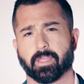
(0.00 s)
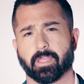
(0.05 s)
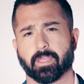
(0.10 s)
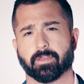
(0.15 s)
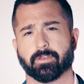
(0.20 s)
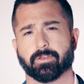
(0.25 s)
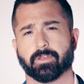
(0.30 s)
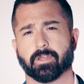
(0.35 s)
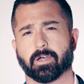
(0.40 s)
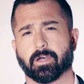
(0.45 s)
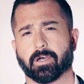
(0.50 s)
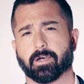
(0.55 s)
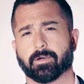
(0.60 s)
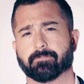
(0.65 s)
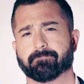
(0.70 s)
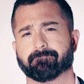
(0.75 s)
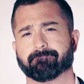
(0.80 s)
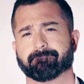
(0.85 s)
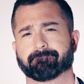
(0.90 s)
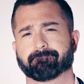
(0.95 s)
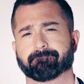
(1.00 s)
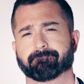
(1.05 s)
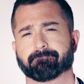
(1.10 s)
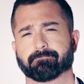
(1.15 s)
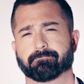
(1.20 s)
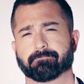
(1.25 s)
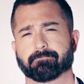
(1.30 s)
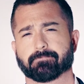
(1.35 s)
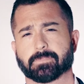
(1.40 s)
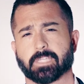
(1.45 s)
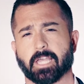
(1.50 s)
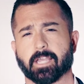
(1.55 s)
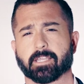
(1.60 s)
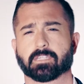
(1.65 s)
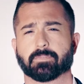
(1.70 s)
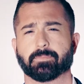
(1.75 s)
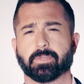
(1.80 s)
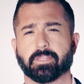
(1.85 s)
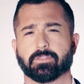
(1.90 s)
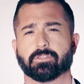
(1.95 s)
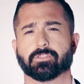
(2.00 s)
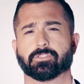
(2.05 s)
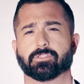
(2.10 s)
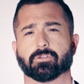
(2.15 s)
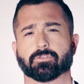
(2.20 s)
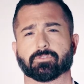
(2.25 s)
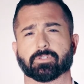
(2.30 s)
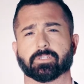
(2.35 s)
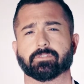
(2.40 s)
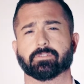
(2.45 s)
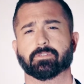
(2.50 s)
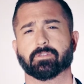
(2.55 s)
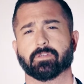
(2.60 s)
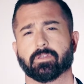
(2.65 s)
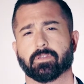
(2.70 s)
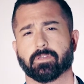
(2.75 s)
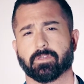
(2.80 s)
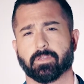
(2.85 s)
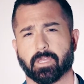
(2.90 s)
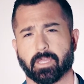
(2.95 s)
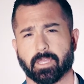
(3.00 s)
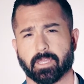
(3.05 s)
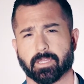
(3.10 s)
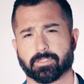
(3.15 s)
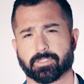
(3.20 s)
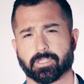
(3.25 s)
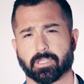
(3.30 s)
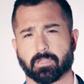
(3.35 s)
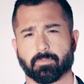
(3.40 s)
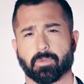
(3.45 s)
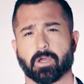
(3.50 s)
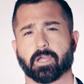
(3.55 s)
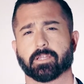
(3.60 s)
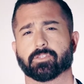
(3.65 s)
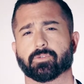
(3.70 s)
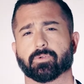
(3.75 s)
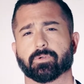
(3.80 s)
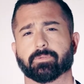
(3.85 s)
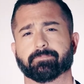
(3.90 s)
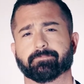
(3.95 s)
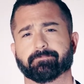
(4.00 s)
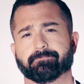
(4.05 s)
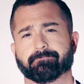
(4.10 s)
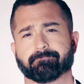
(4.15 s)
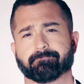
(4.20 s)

and I got to meet these children and say goodbye to them.